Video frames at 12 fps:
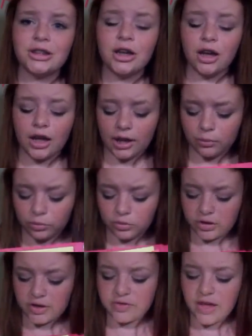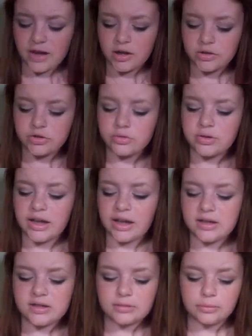I will get that in 2
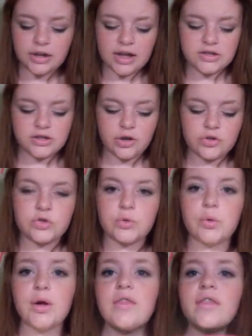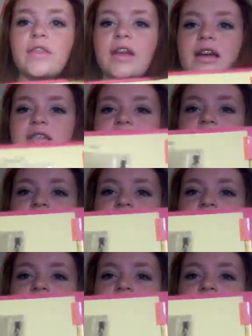days when I start school. And then the next thing,